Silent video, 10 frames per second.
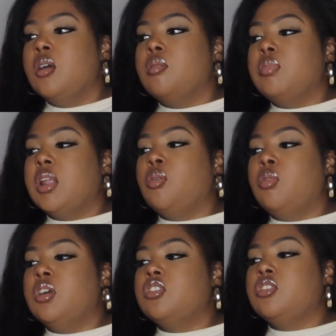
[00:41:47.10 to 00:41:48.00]
But I
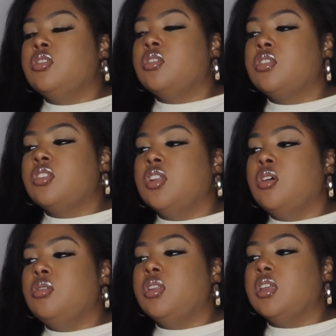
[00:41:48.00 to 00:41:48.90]
want you to
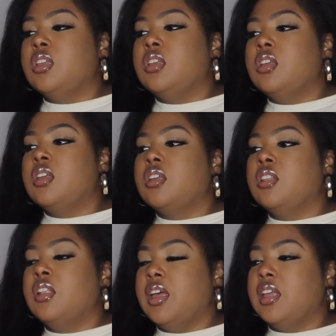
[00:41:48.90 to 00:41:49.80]
slowly
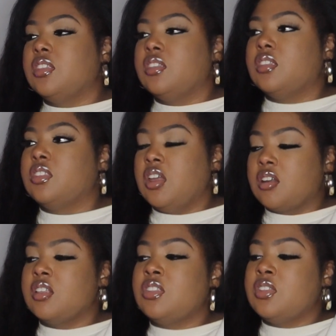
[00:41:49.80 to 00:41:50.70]
let their
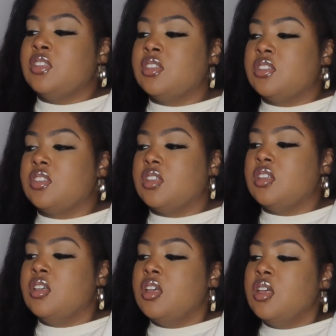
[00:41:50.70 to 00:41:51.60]
consistency